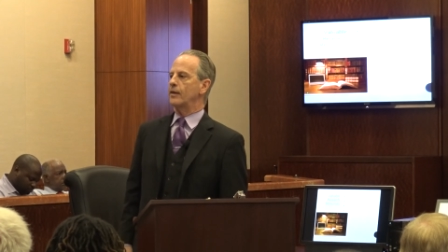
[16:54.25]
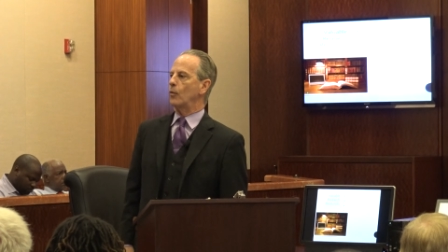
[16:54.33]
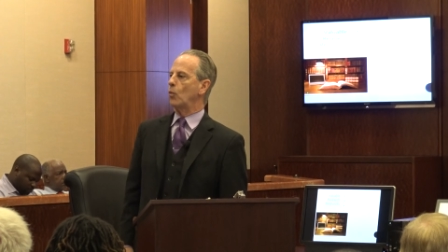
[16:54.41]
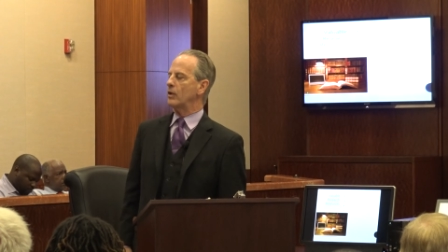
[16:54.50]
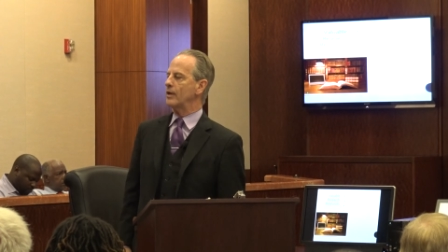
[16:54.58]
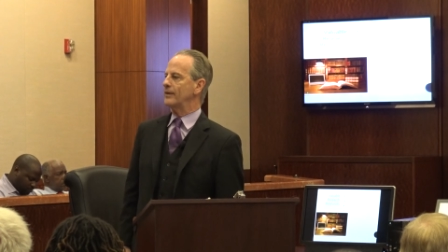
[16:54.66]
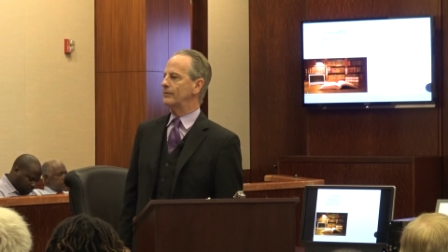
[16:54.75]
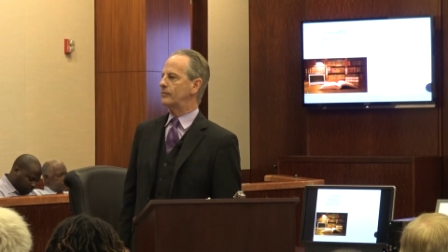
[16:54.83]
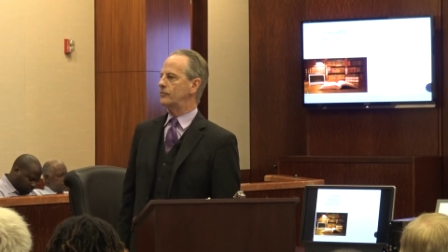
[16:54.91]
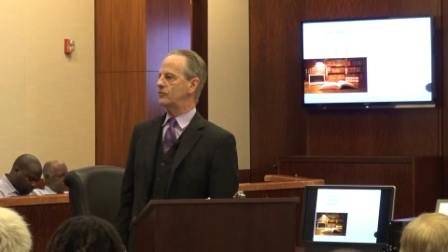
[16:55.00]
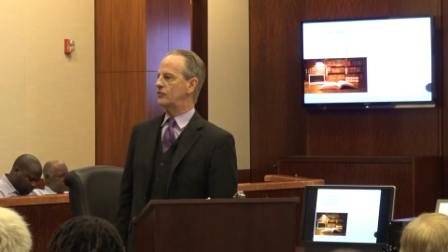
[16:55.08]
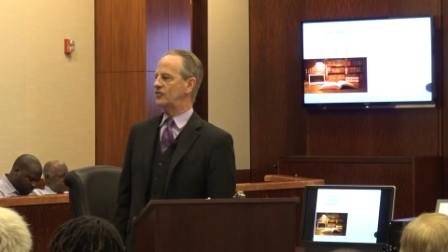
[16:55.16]
One of the
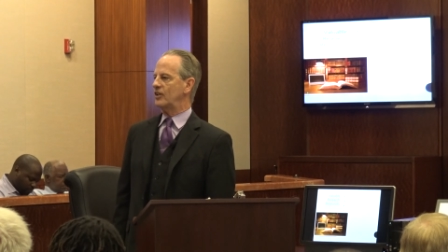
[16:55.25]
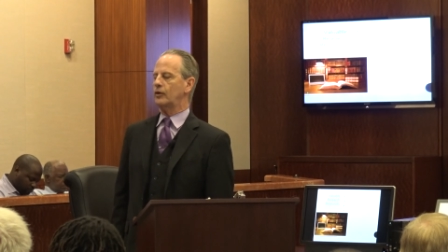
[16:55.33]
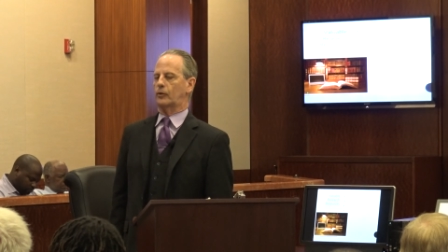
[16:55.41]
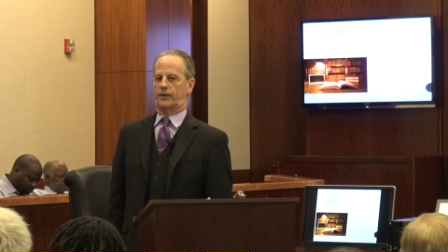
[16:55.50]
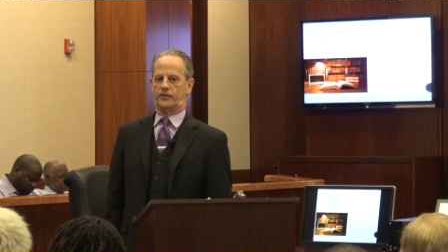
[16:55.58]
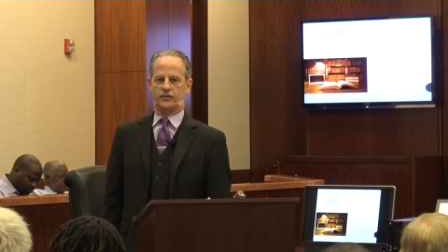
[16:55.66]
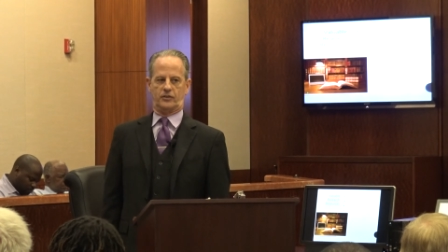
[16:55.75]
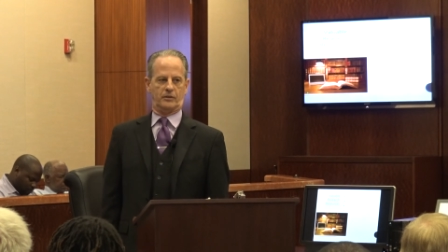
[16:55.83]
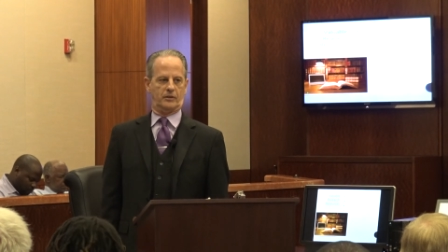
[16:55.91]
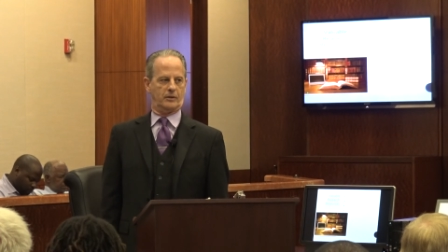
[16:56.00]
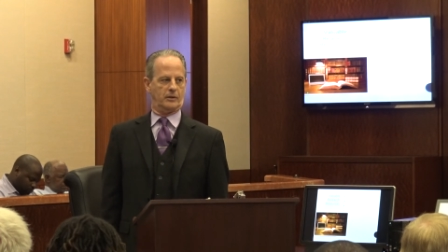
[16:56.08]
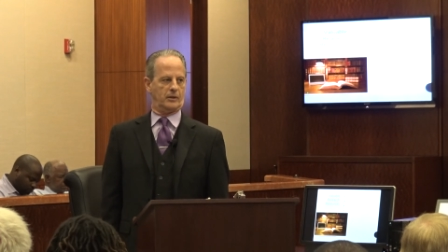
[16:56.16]
secrets
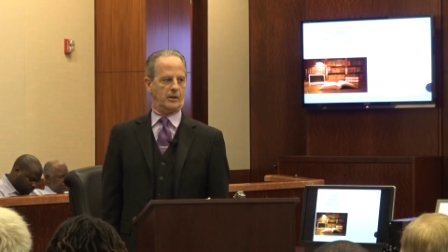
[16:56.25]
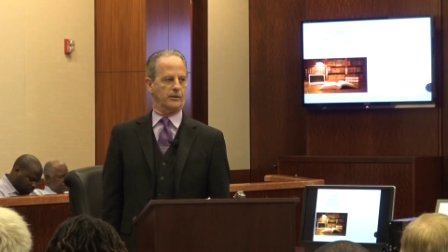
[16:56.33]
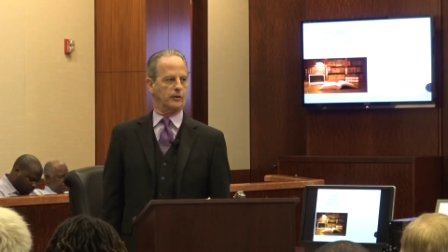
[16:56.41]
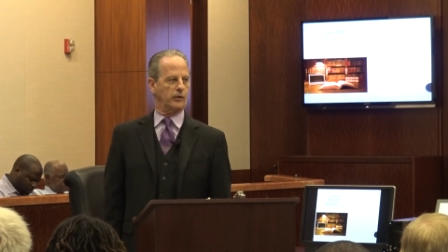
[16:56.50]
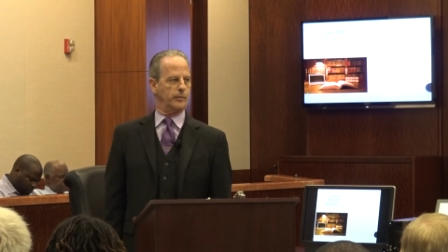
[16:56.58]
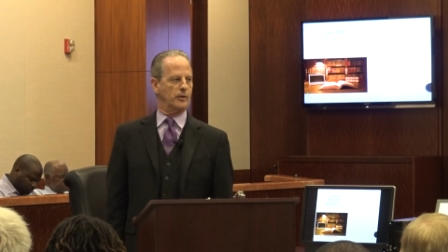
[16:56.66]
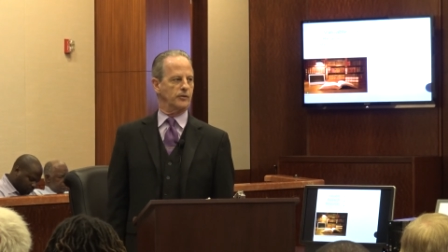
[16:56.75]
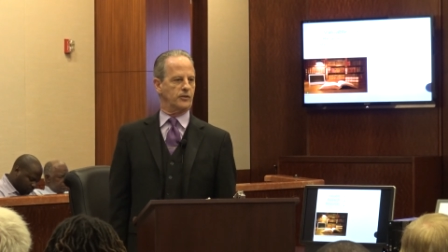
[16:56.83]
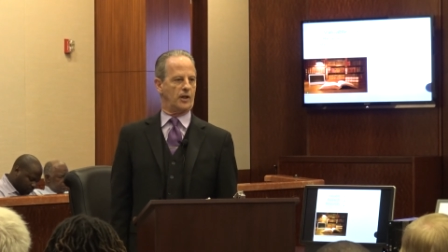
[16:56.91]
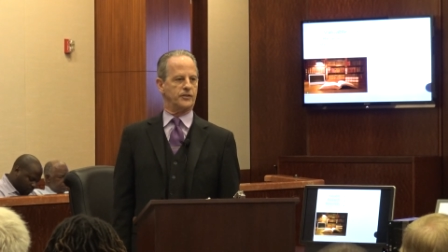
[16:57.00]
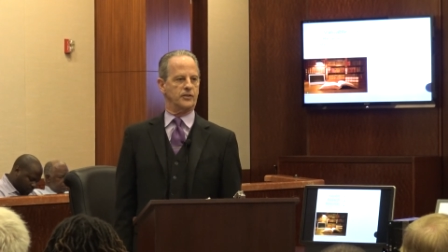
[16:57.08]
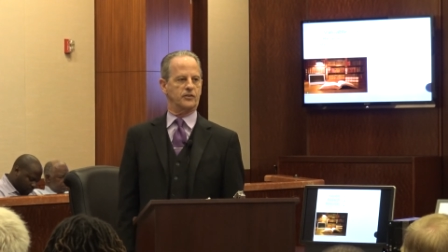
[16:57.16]
in the criminal
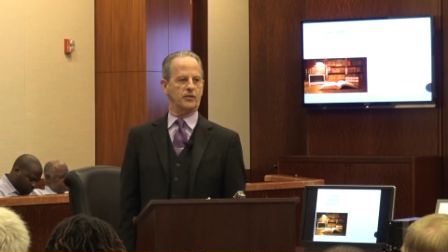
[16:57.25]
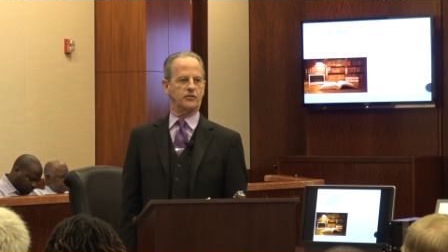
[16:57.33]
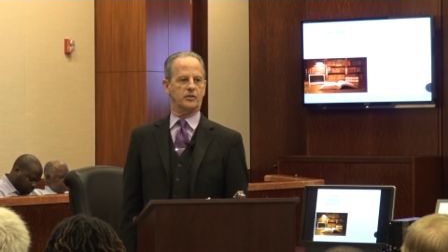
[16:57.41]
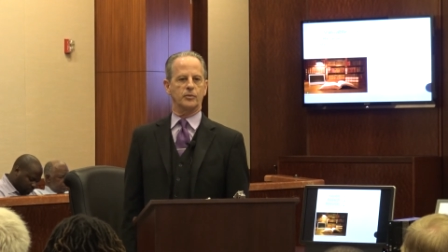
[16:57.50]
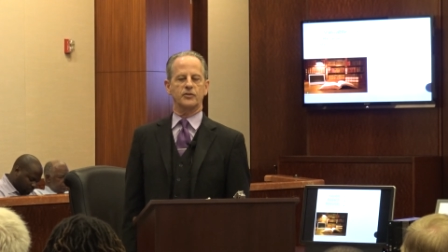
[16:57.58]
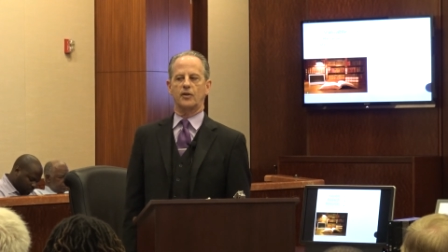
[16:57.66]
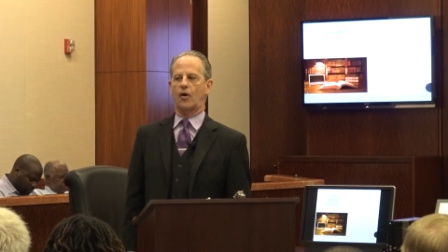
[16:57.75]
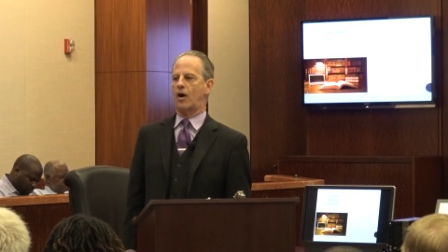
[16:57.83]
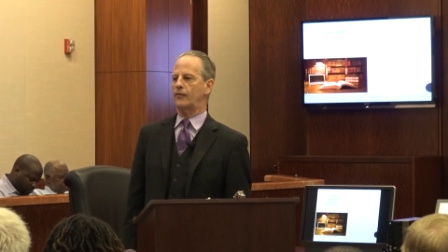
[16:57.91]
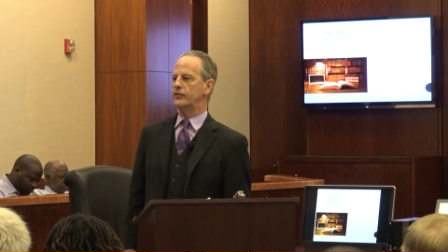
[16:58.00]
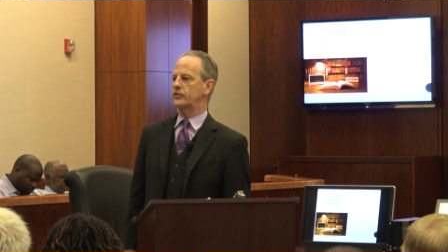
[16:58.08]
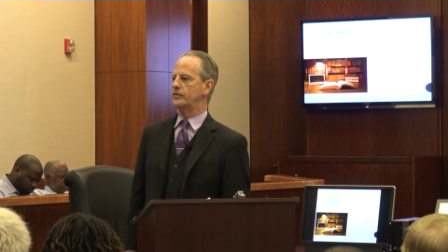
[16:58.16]
justice system is the
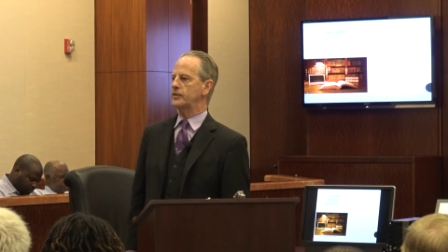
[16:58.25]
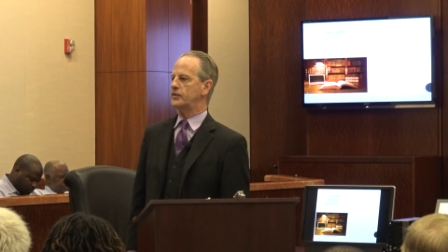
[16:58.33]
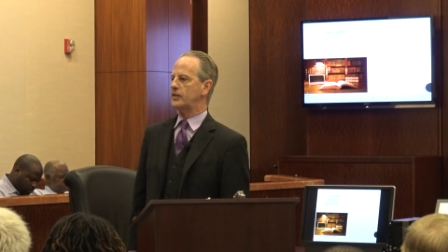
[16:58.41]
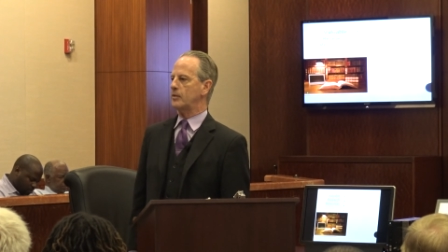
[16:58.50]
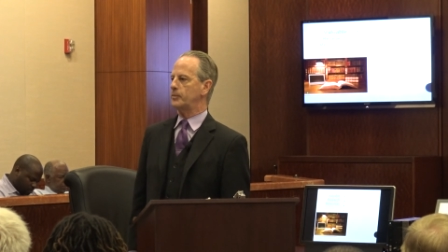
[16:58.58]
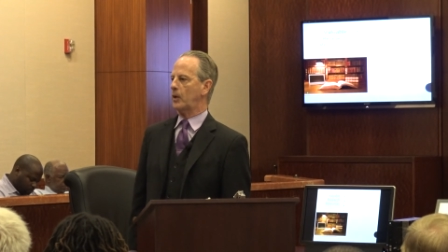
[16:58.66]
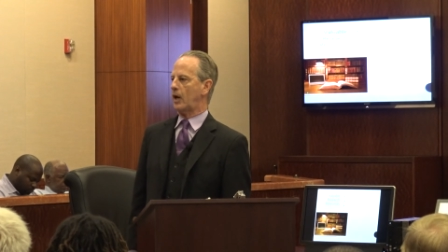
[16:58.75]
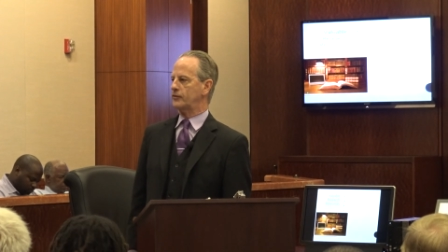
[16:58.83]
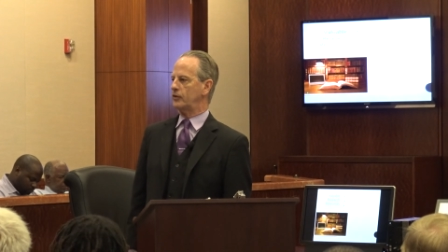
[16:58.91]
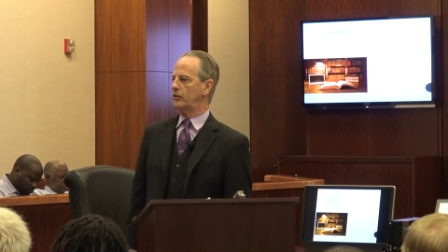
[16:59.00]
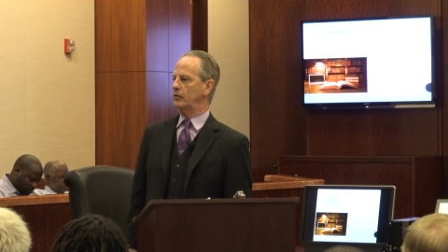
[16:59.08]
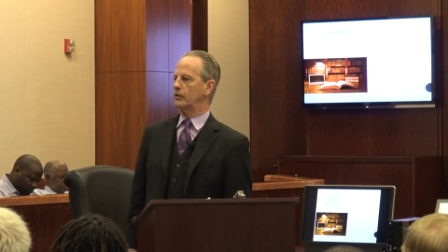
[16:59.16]
Office of the State
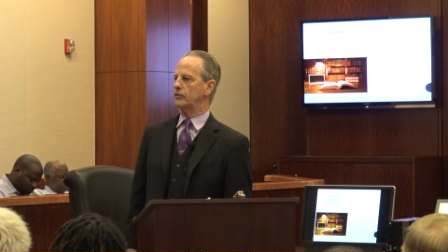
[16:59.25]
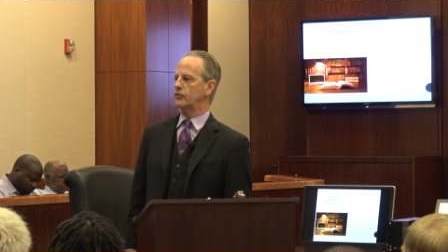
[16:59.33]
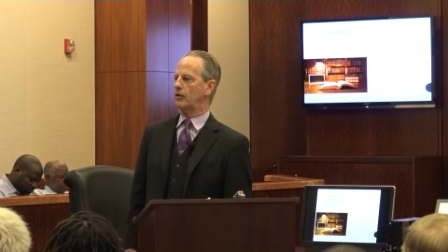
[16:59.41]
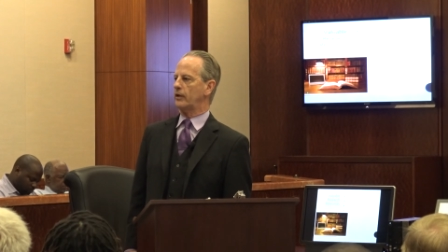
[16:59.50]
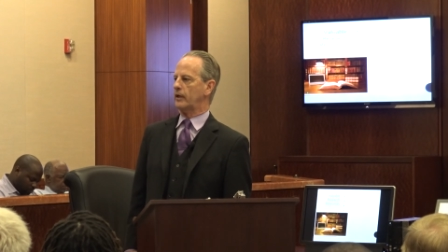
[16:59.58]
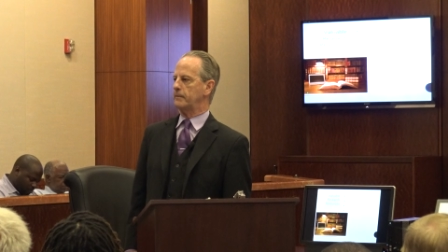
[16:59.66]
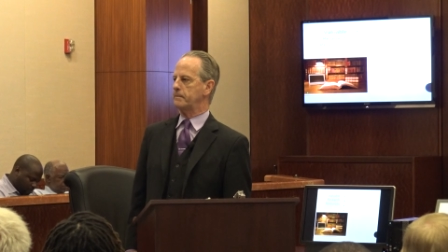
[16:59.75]
Prosecuting Attorney.